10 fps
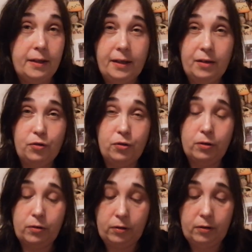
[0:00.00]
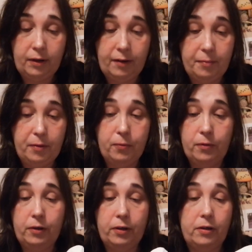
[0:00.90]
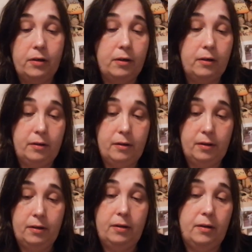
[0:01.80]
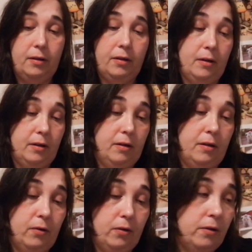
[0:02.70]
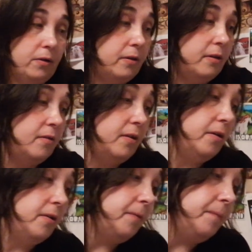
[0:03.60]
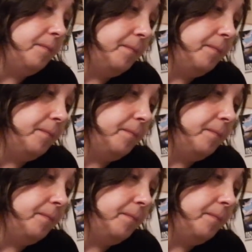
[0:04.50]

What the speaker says: ink circle I've been working on earlier this year.